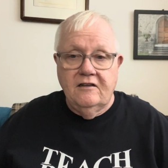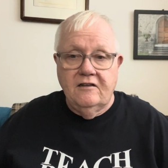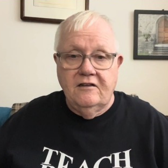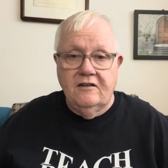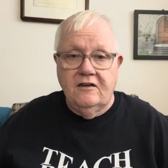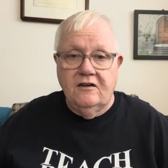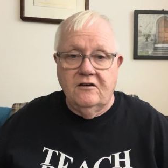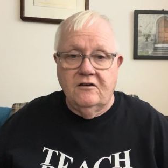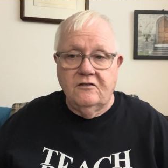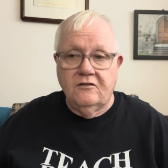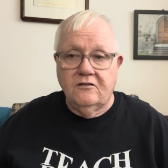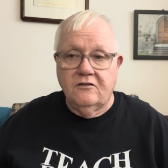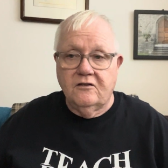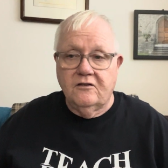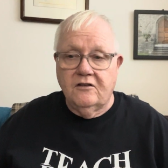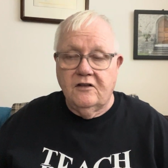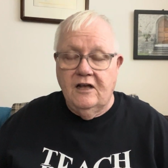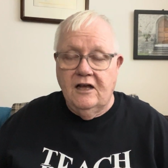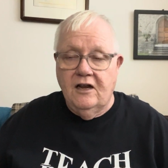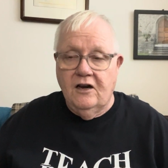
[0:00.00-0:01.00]
and
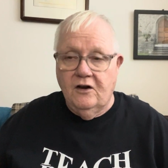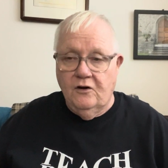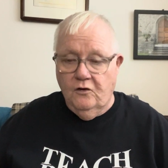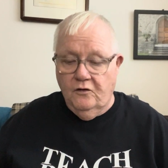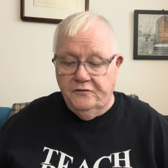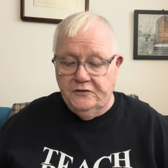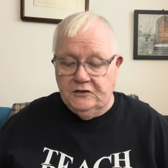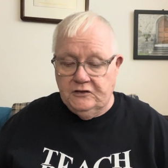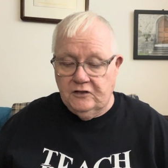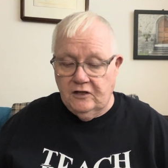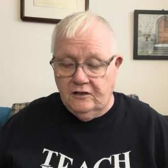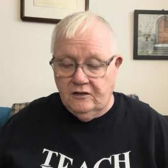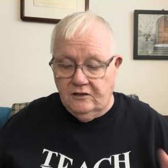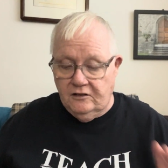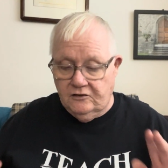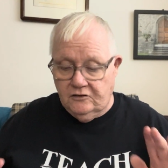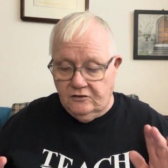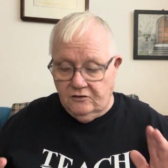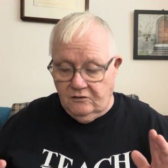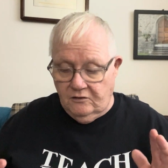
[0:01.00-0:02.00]
all of a sudden
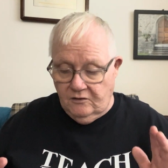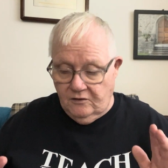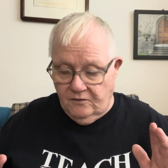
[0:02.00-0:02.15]
it's